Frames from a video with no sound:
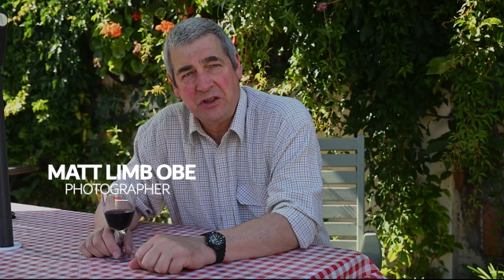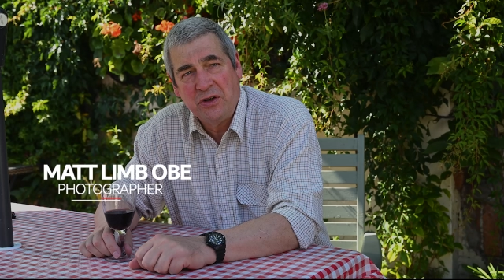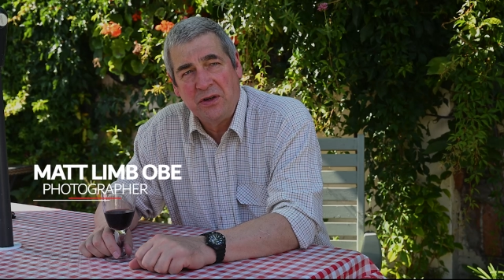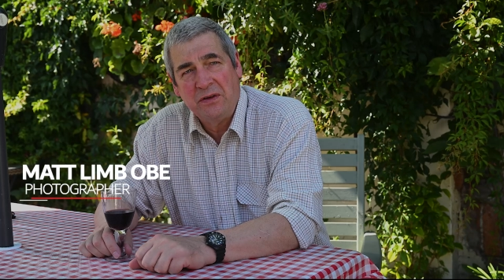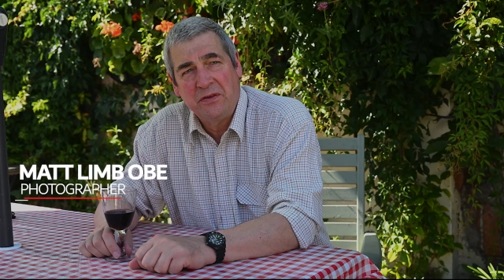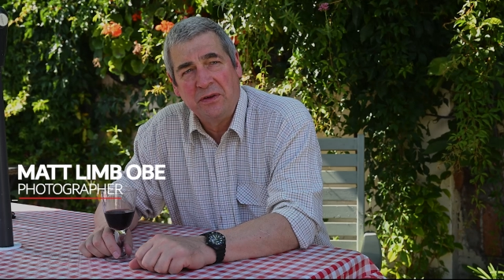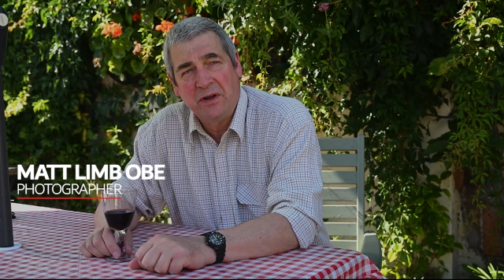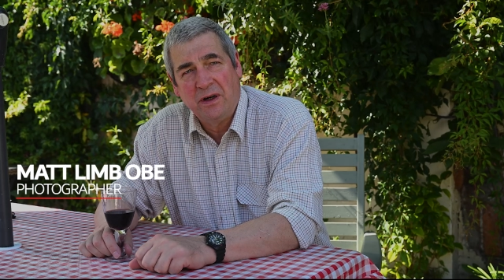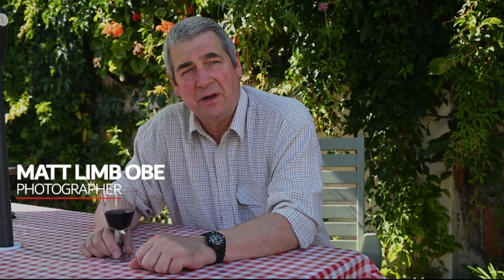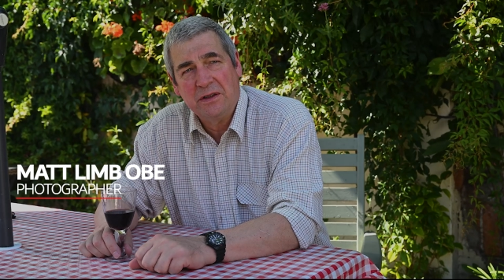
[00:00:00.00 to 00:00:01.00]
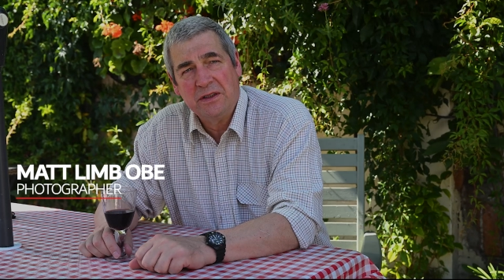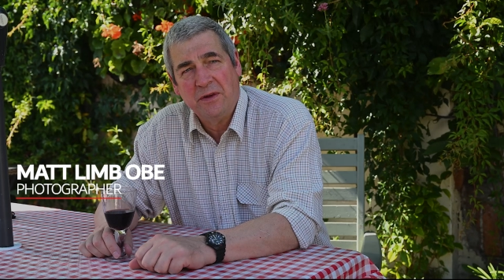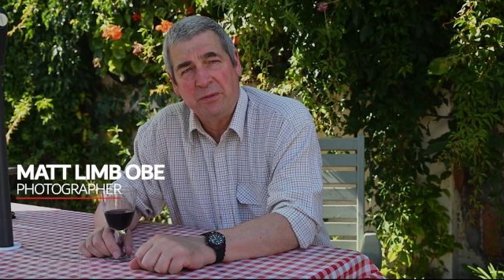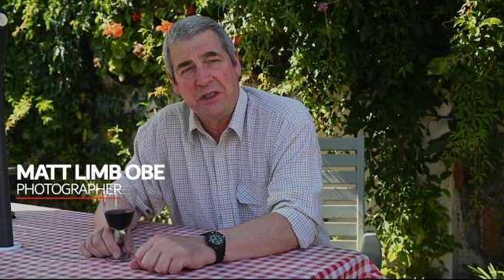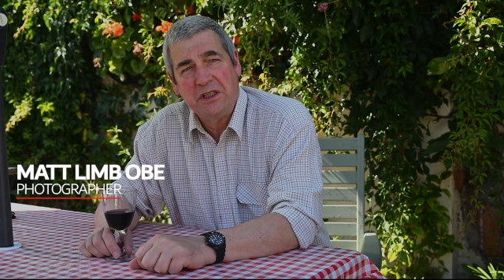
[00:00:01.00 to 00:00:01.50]
journey through the heart
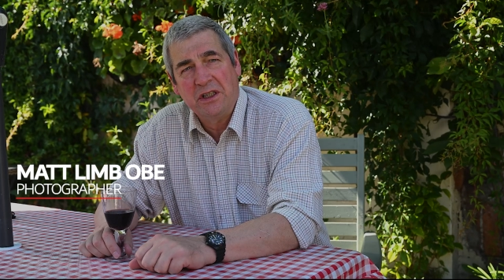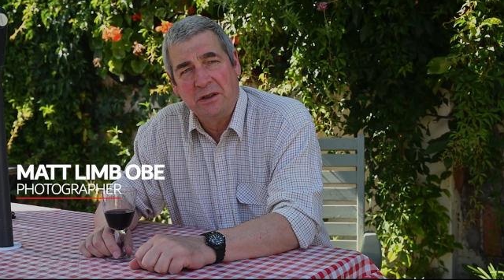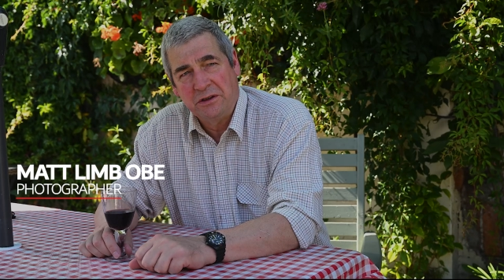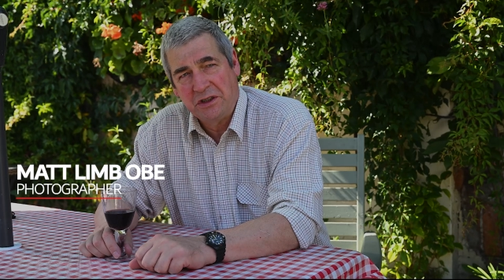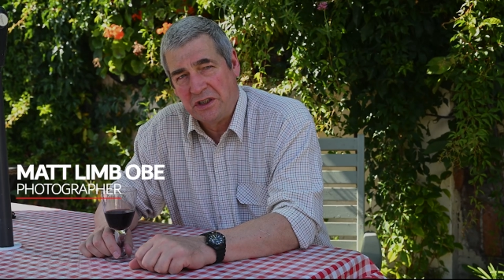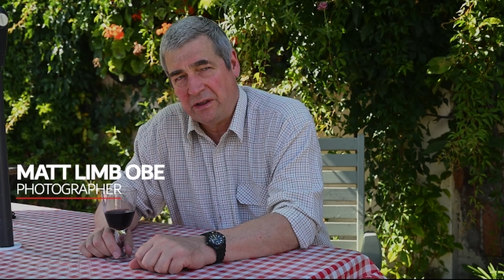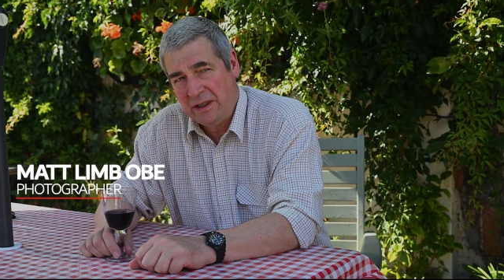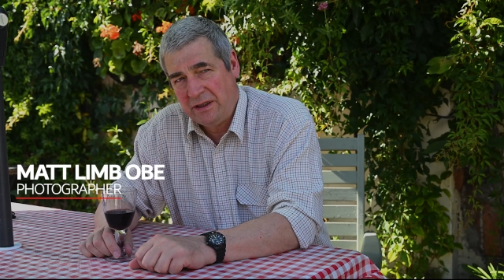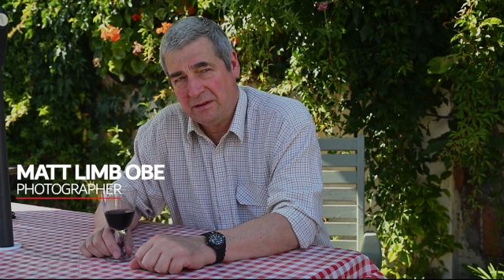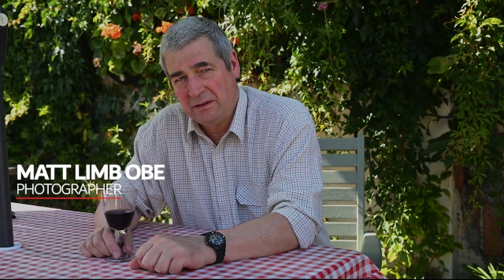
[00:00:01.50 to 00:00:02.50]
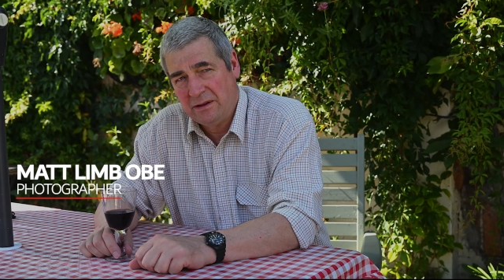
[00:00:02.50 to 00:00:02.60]
of the British countryside?